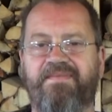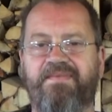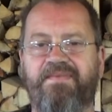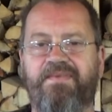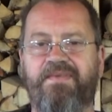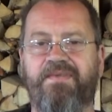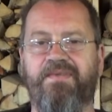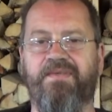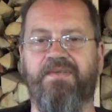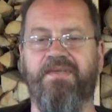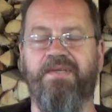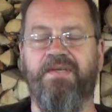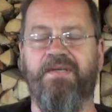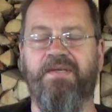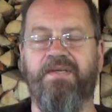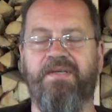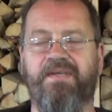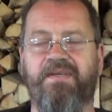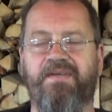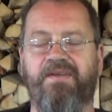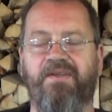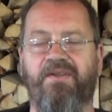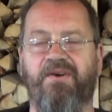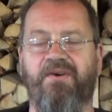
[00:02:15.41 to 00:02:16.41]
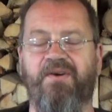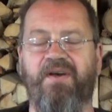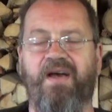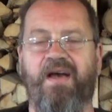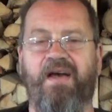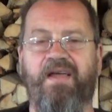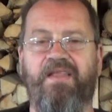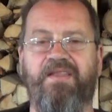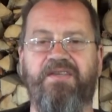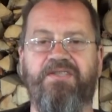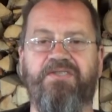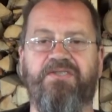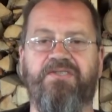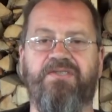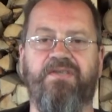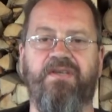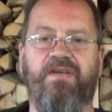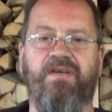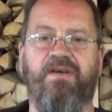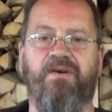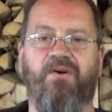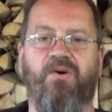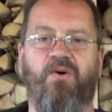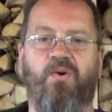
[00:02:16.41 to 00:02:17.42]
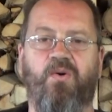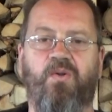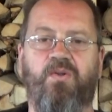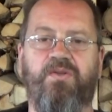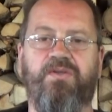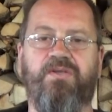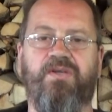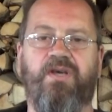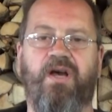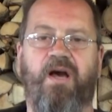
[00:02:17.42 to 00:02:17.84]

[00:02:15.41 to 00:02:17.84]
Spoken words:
Yeah. You know, I had this old